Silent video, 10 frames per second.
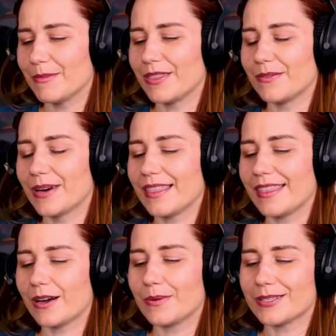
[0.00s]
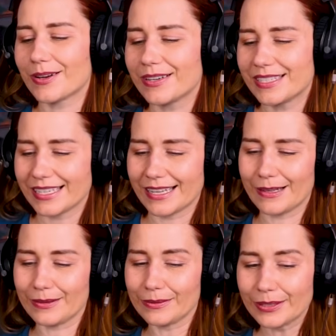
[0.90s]
But then right there, we started to get
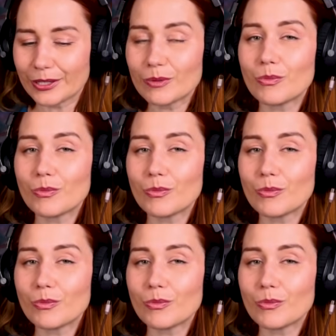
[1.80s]
a little